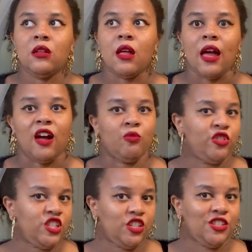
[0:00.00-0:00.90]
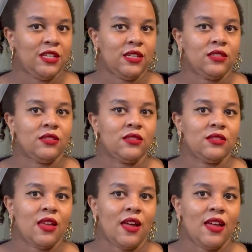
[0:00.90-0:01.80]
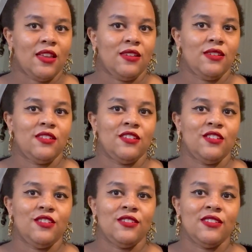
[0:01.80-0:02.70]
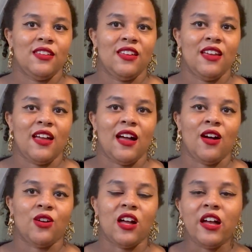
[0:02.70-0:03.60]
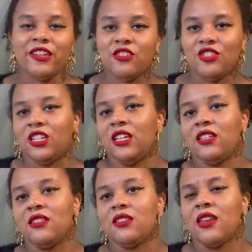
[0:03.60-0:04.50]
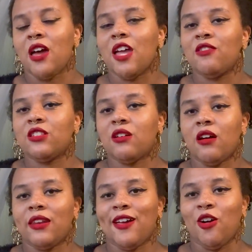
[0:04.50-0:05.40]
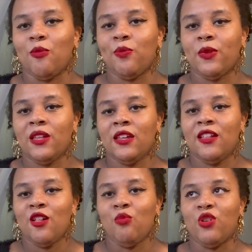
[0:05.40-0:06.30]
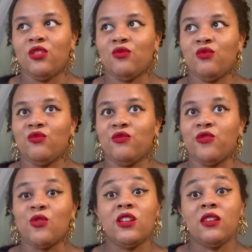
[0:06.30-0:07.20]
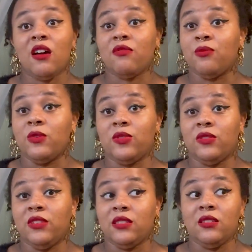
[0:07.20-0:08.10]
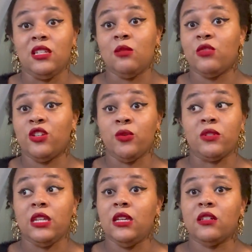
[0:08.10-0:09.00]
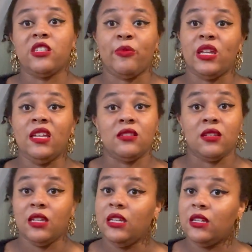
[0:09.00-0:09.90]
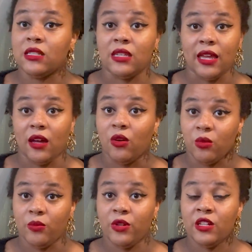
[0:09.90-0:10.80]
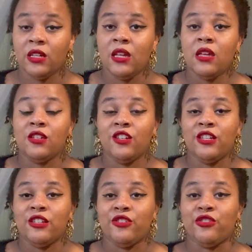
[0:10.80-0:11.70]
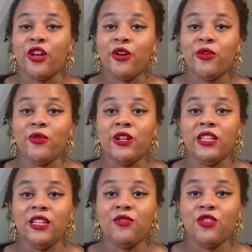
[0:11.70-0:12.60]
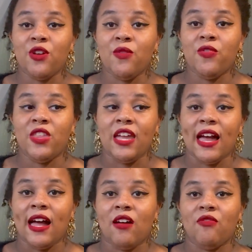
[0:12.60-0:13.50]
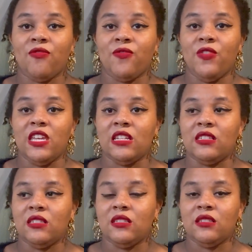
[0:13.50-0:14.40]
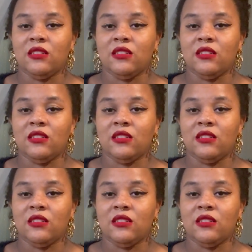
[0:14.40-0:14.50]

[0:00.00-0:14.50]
how pretty she is and how kind she is. And Iris can't help but fall in love with this demon who's eager to please and eager to help. So even though they have this